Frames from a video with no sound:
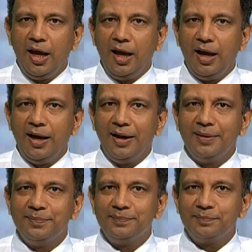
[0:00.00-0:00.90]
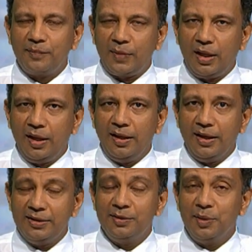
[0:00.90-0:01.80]

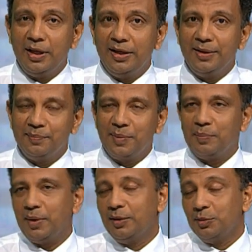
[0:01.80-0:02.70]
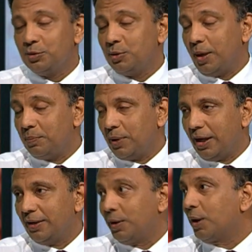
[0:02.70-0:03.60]
Yes, people used to
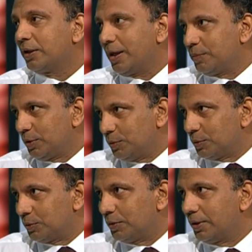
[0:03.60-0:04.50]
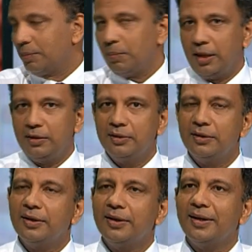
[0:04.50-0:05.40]
apply long time ago, but
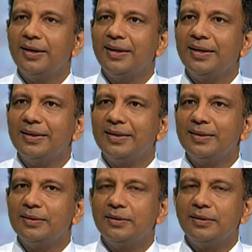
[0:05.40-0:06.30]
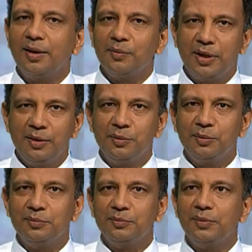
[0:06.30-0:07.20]
now when
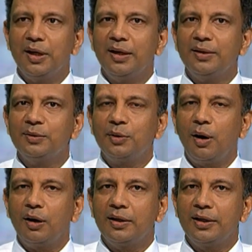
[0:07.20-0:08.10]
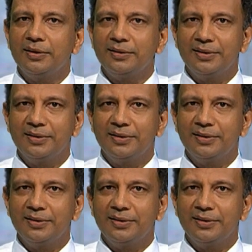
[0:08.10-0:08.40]
you talk when